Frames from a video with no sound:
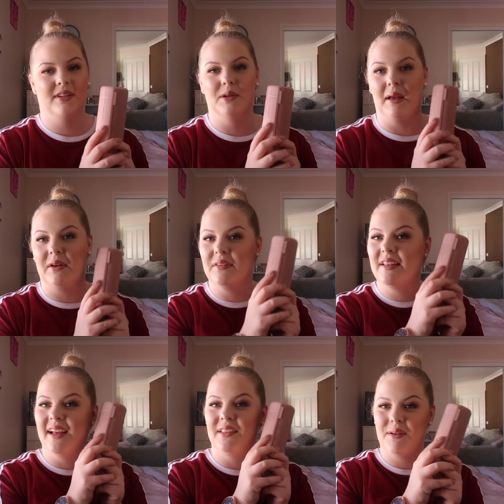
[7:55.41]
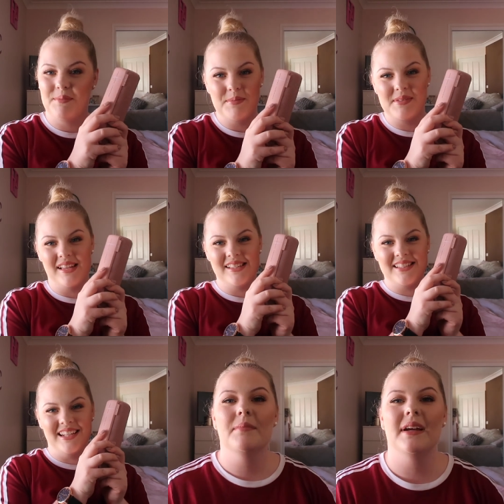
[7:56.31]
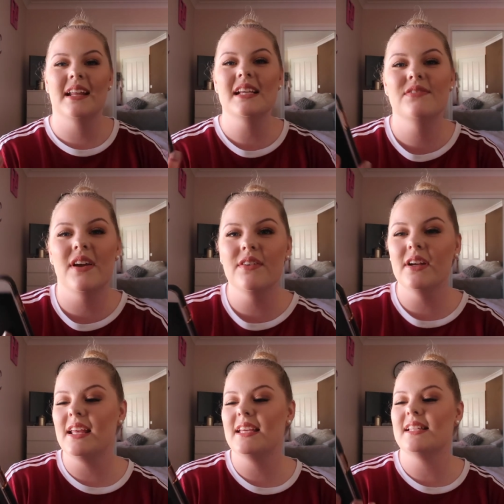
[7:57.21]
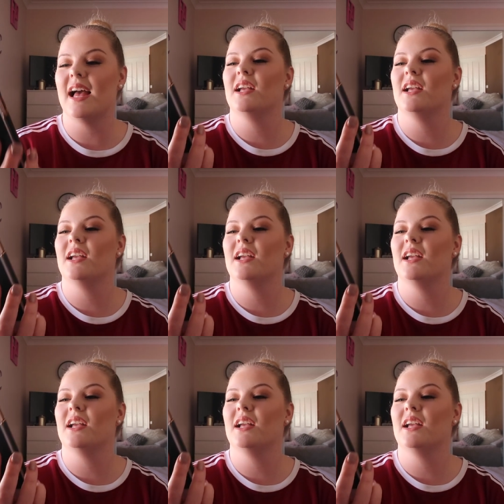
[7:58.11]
oh my god the color I'm obsessed my next favorite is